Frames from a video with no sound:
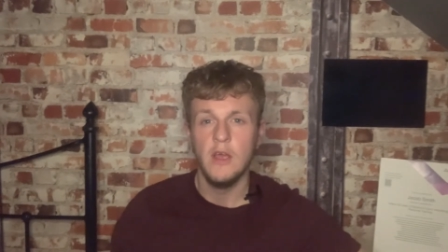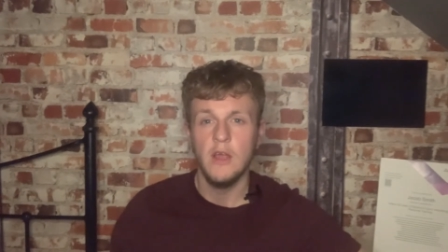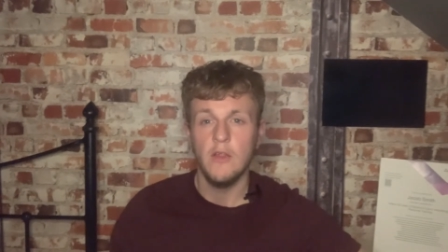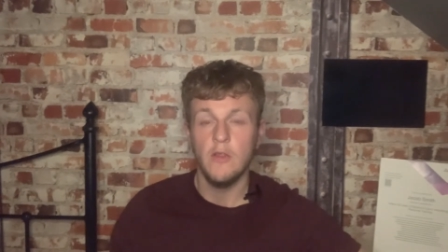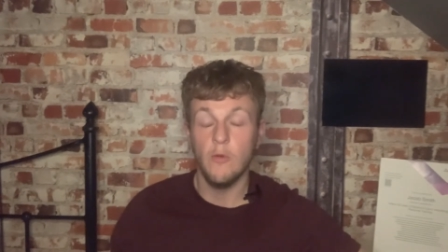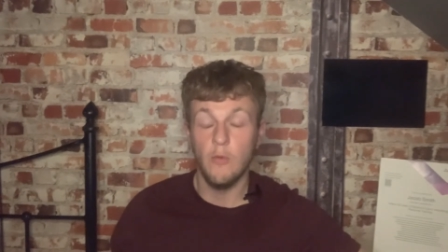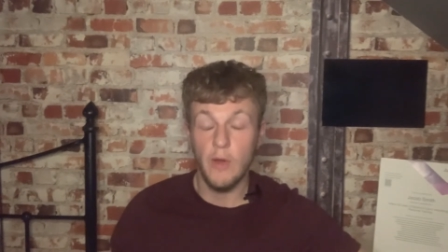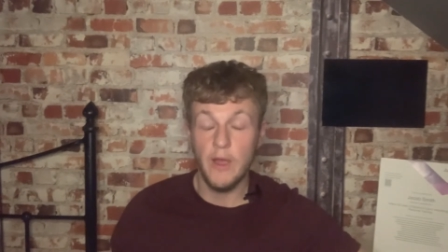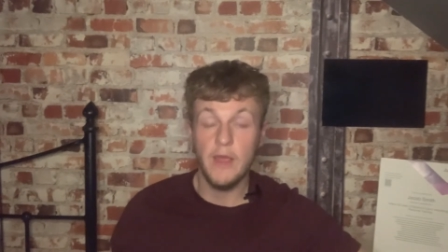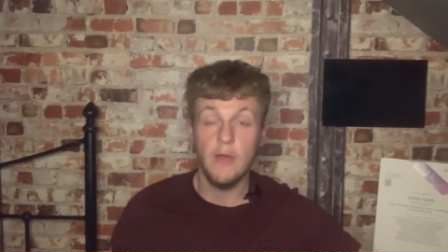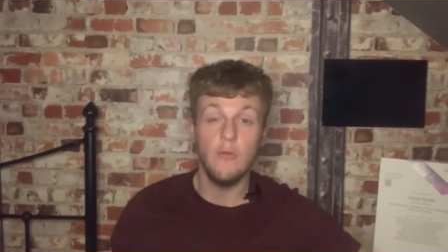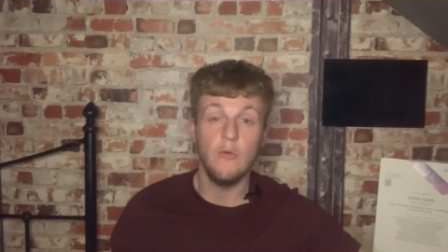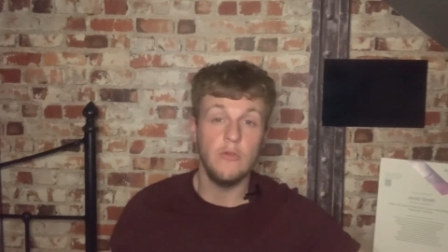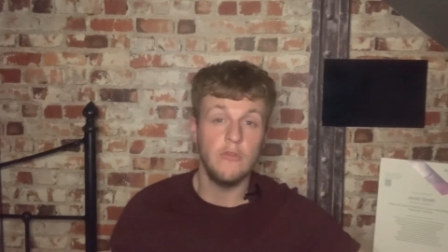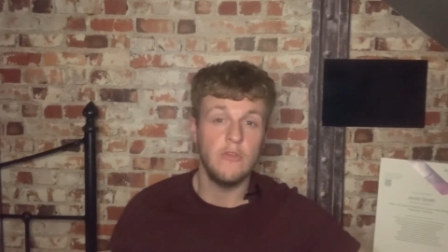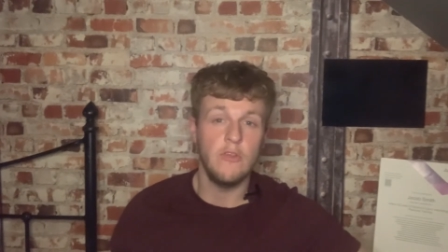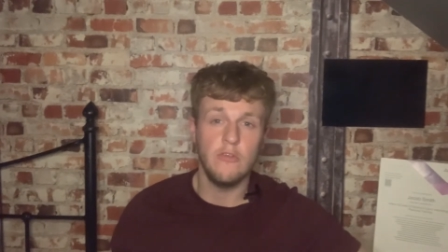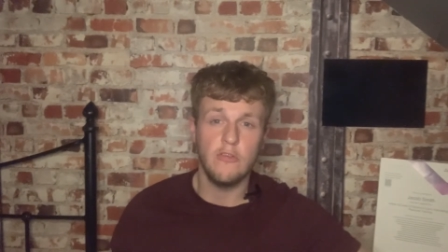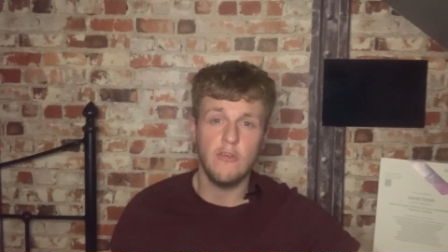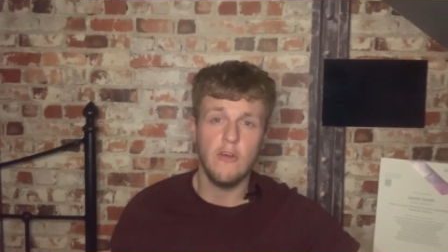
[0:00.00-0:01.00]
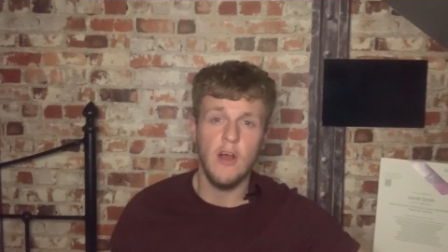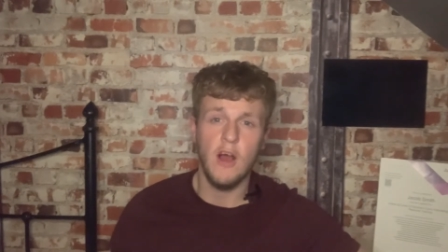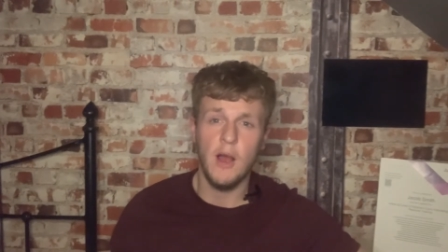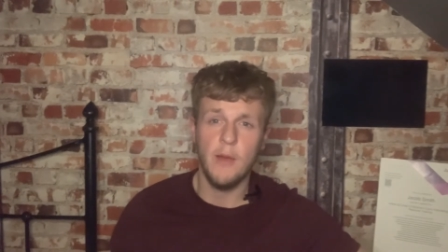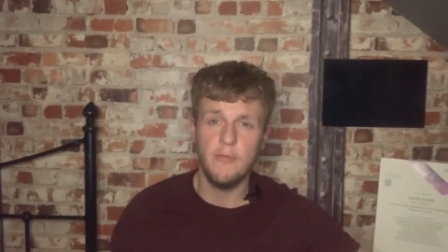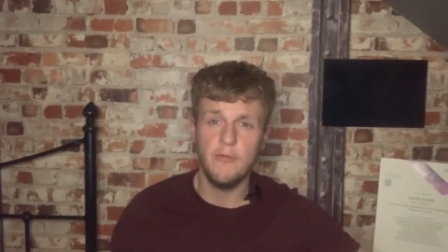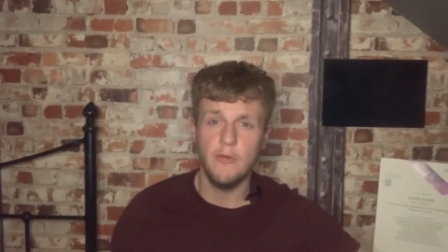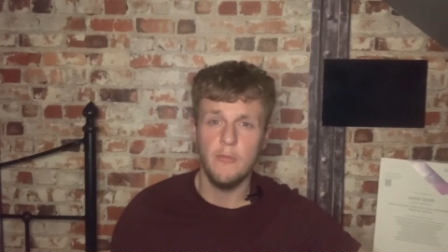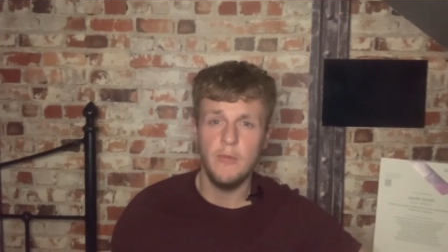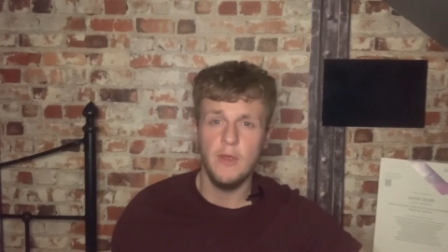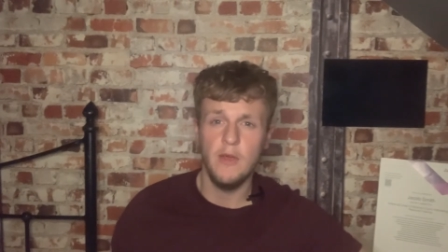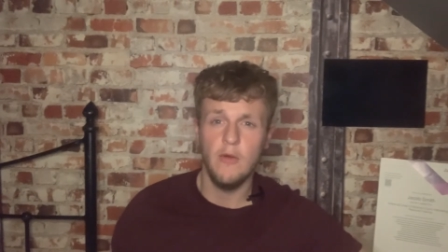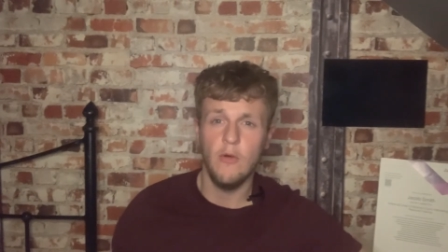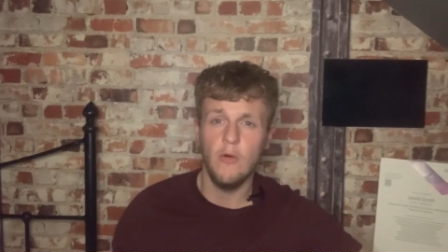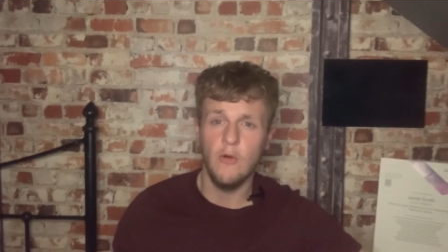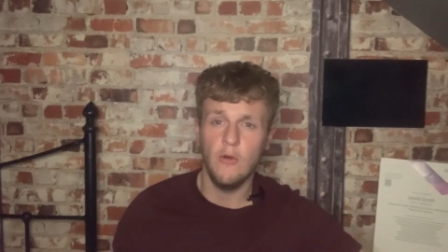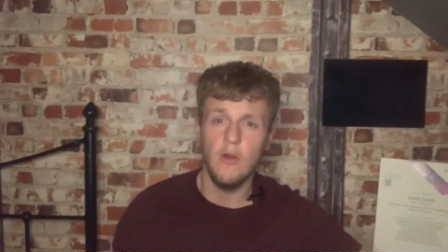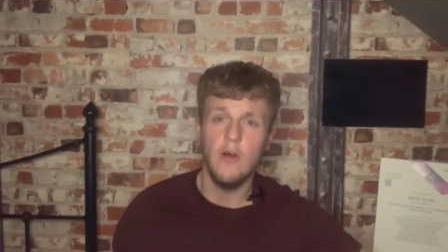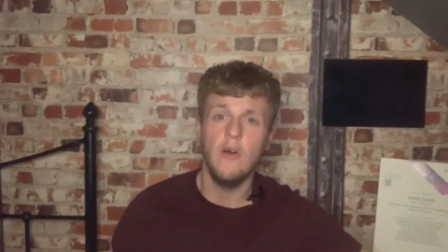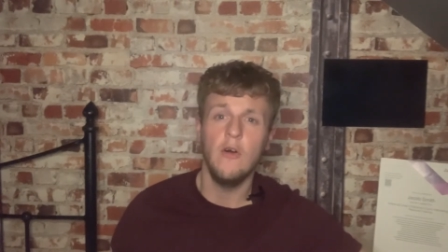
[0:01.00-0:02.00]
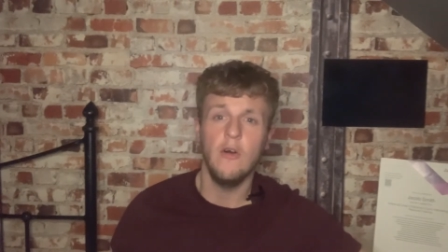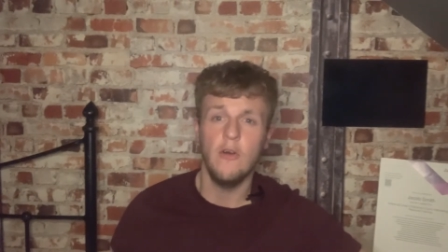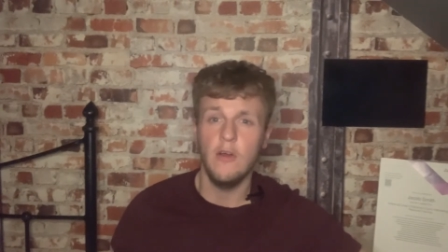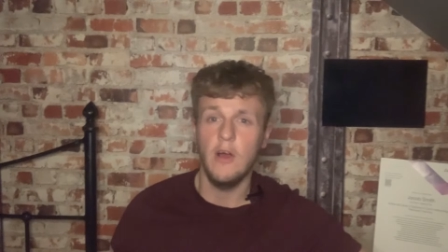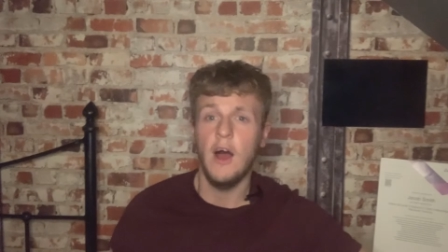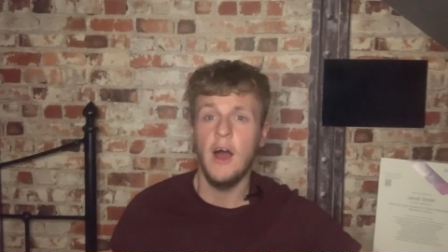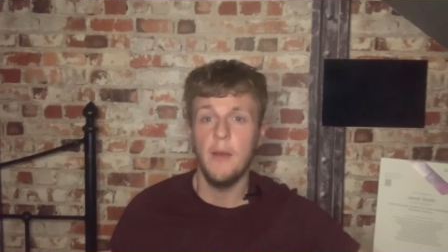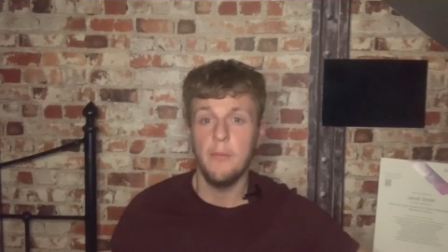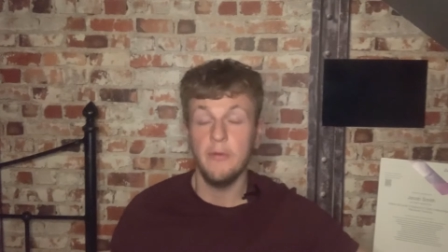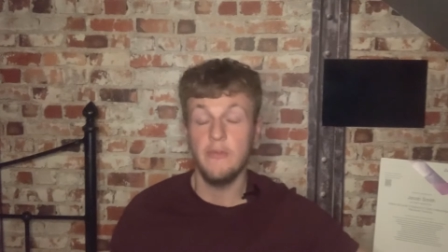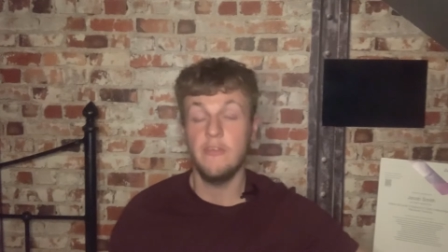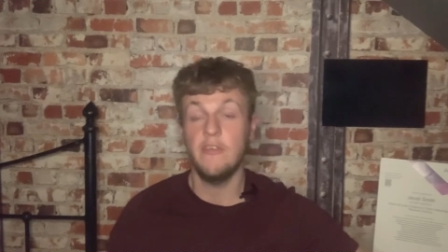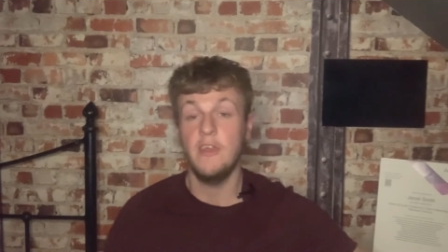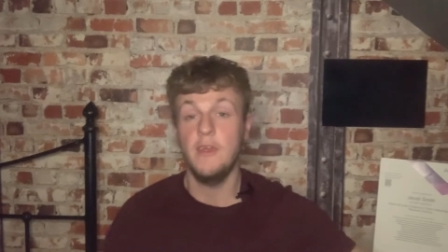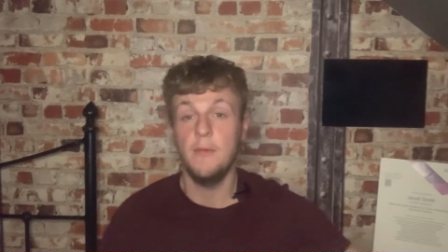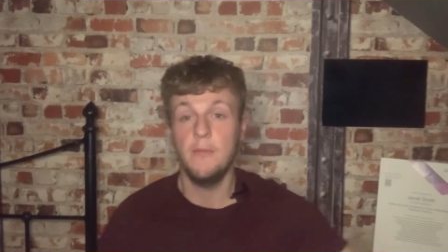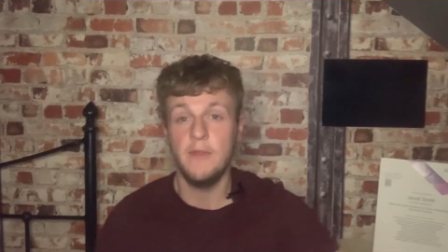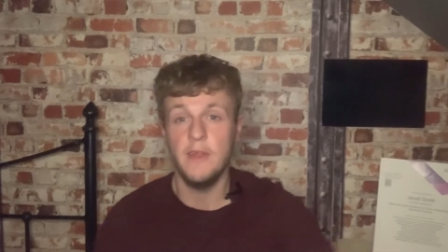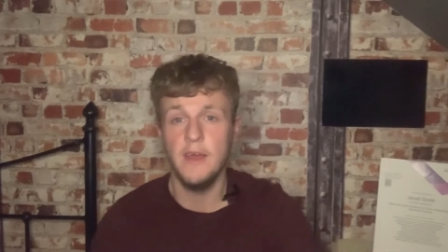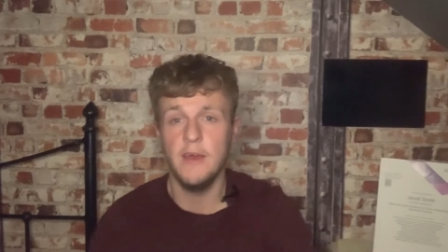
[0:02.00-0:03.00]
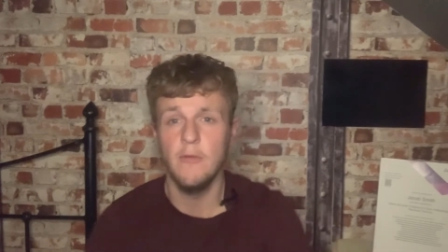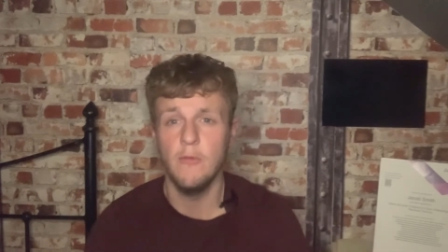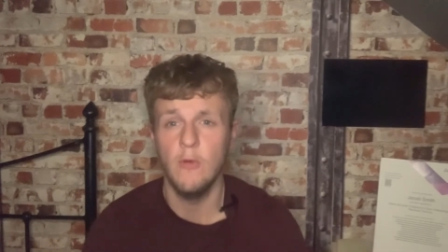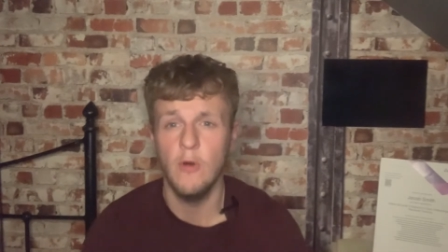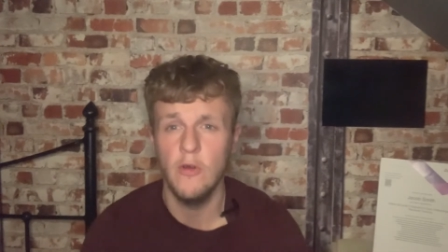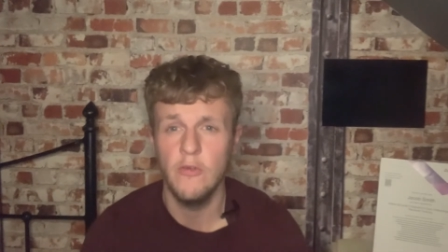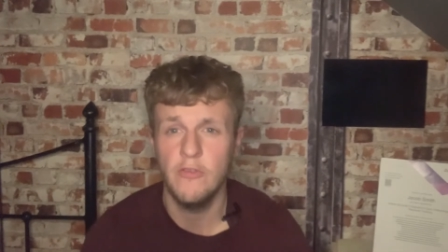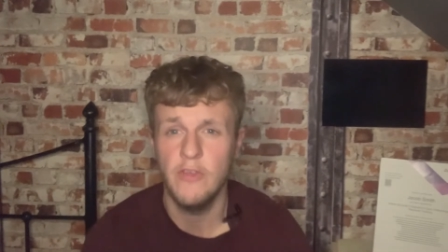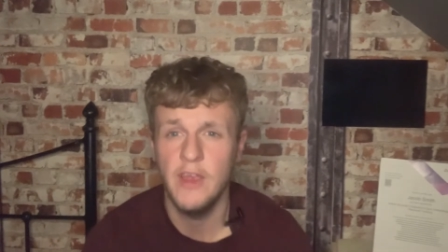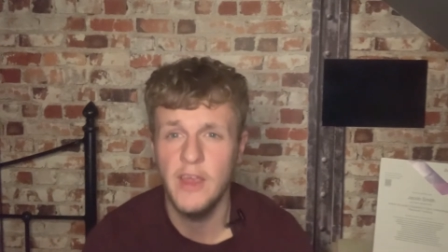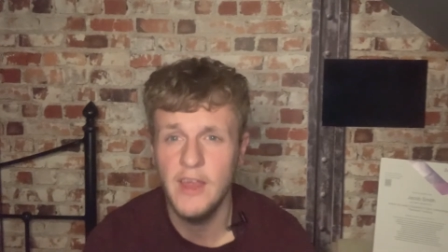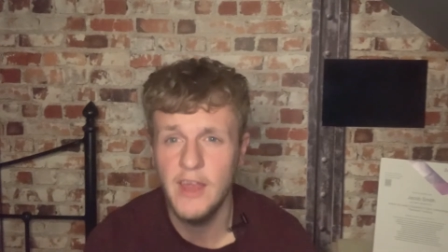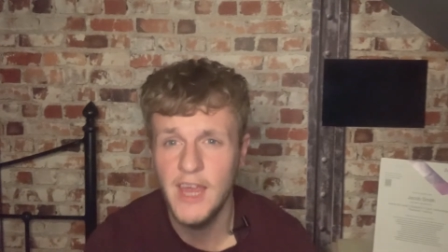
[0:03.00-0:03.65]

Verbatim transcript: the way it was described to me or, or I perceived it was it,